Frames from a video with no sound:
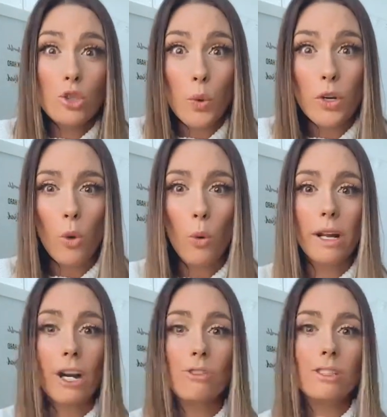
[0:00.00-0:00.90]
doing our
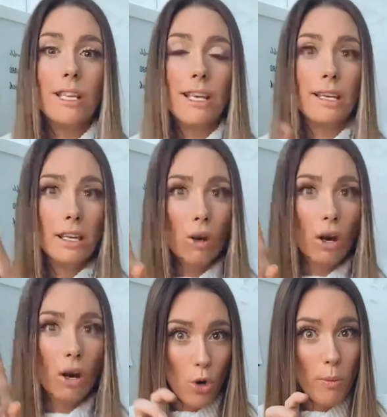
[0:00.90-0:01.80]
workouts, taking
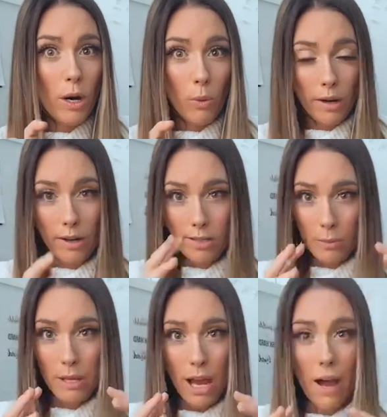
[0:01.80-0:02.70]
our mobile workouts that
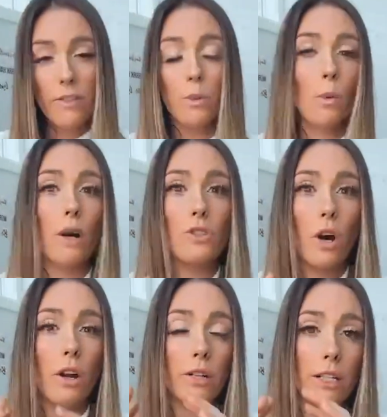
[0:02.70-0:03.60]
we have that we watch
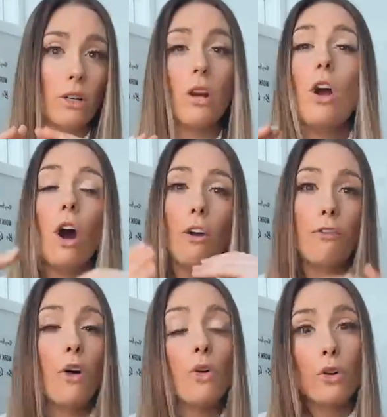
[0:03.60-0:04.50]
on either our
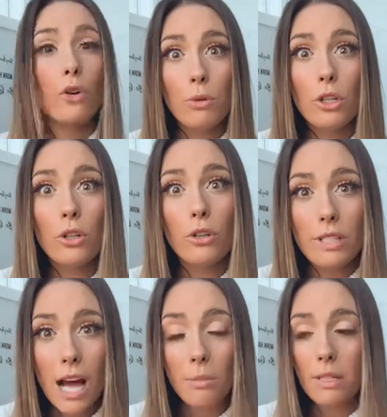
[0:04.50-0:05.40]
phone or computer or
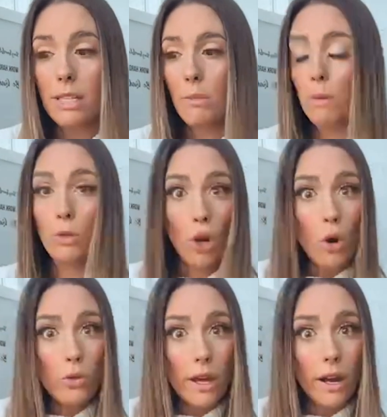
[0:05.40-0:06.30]
tablets, and we would
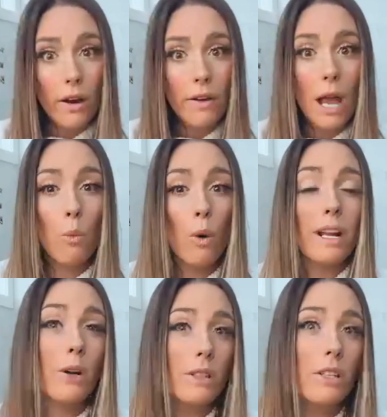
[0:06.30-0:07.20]
go there and work
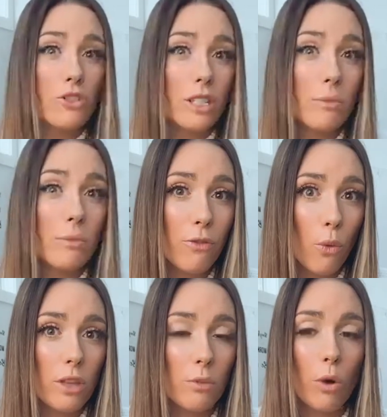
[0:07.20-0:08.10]
out in the gym at
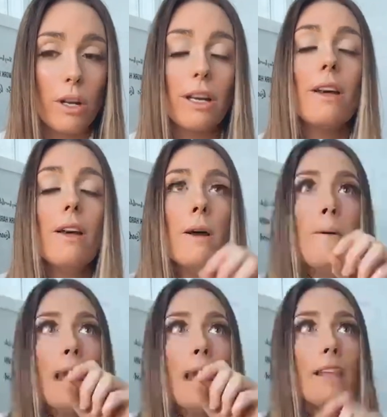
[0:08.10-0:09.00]
4 in the morning.
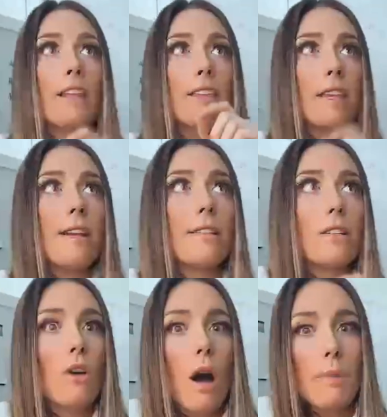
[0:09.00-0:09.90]
And the things
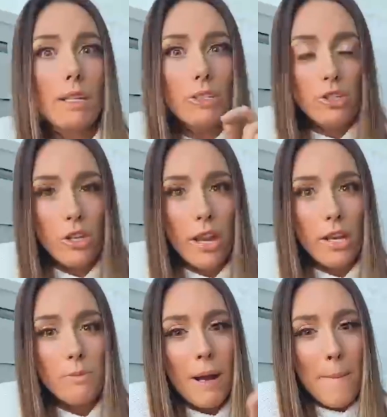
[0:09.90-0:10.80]
that got me to
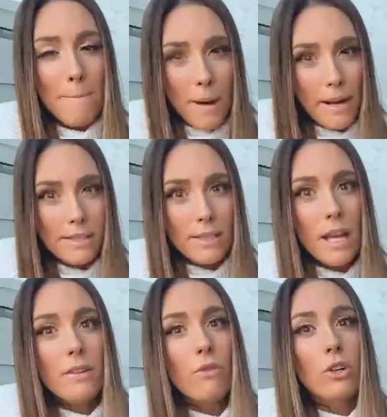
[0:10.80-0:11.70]
change my
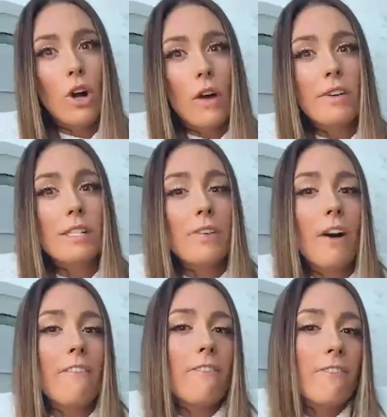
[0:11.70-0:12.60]
mindset, regardless of
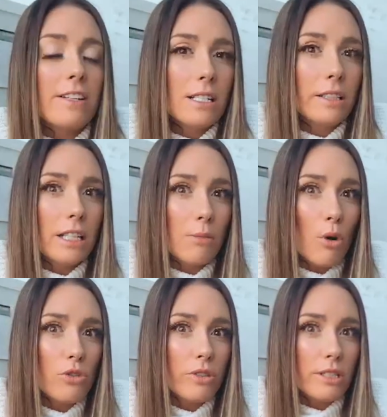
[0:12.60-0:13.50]
how physically and
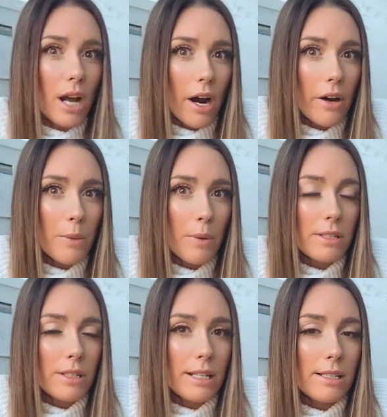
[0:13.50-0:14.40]
emotionally tired I was
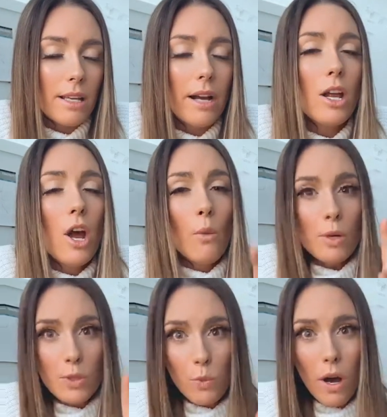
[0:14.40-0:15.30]
on the inside,
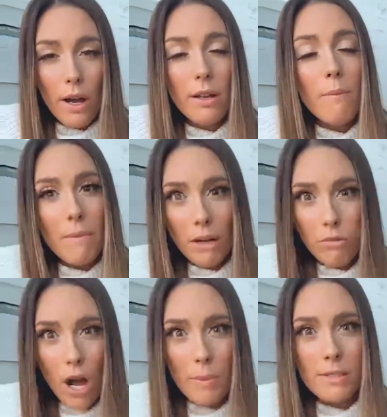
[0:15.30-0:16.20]
was 1, Mel
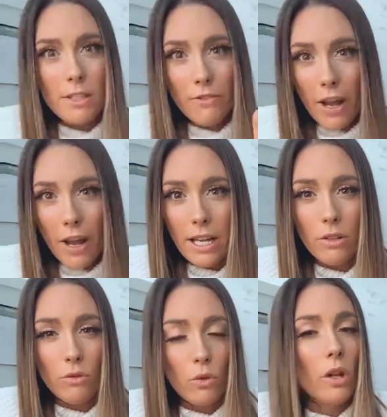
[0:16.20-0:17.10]
Robbins, the
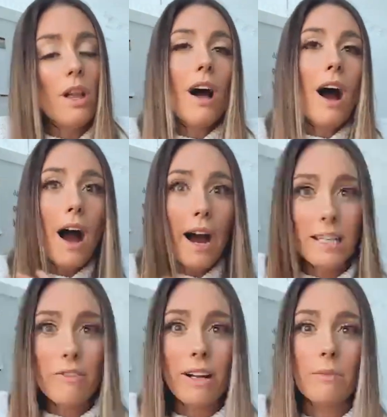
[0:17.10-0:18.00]
5-second rule.
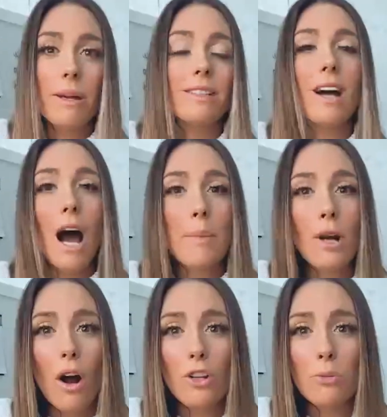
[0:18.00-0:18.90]
Highly recommend. I'm an
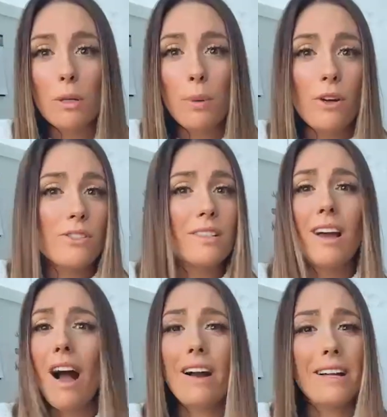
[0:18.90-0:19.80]
audiobook
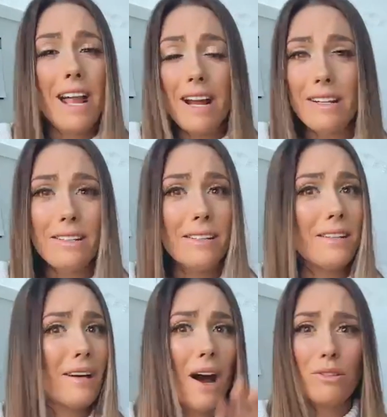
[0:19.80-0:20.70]
person. I got
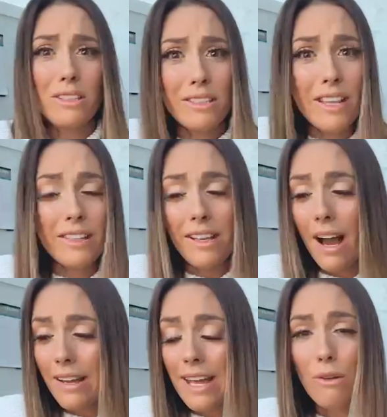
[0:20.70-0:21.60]
ADD out the yin yang.
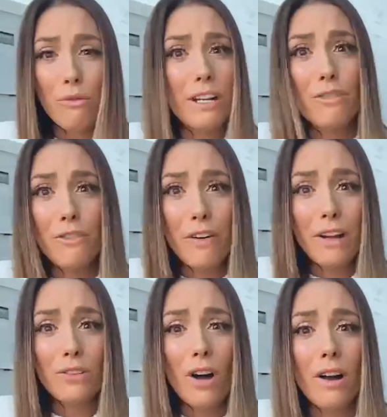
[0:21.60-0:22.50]
I can't read for
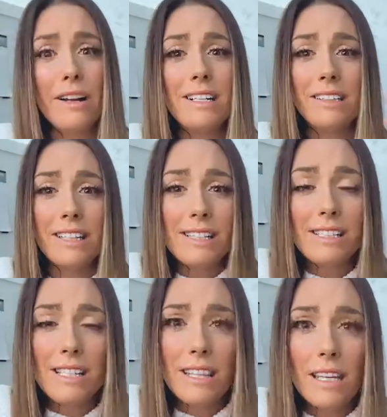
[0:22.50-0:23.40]
very long. I need to
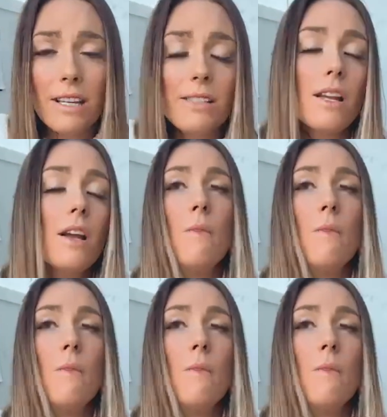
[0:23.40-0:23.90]
listen to things.